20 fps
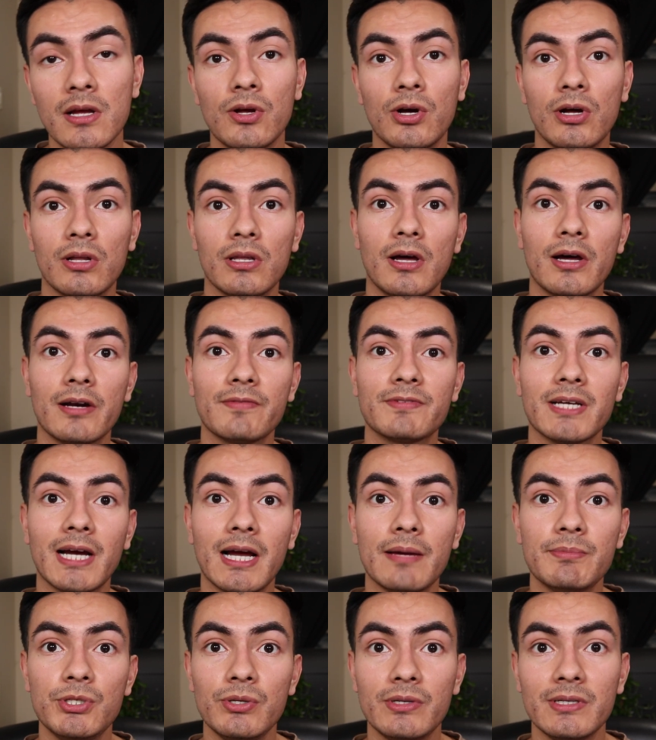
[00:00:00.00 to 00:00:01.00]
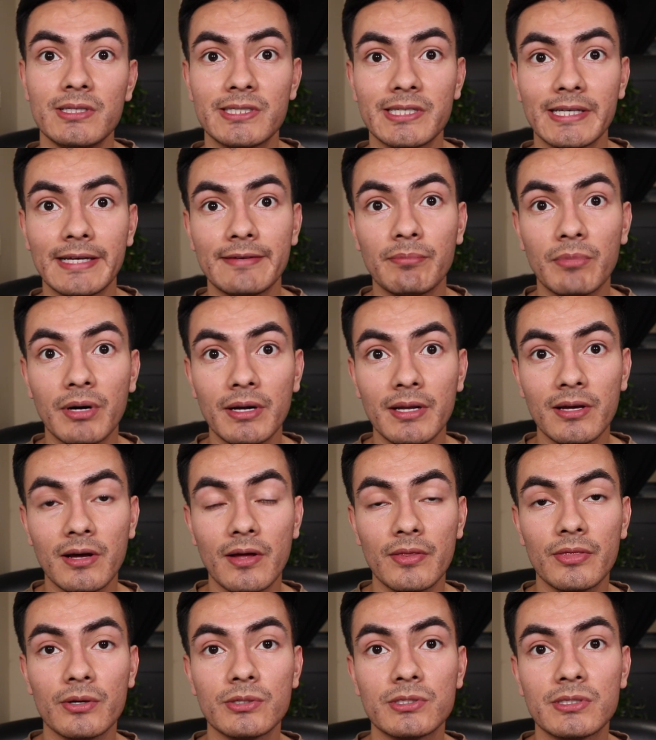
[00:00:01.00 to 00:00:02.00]
A lot of times you can save money
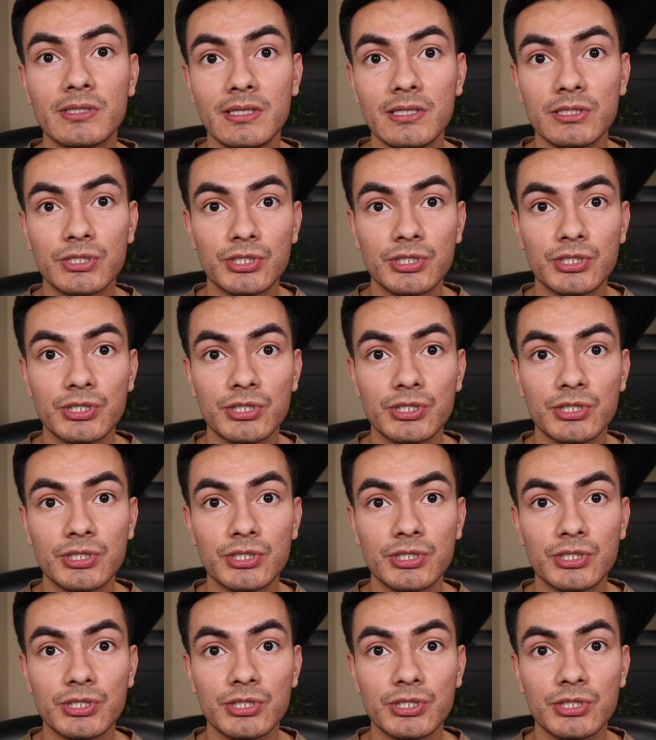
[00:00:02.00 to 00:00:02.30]
on those things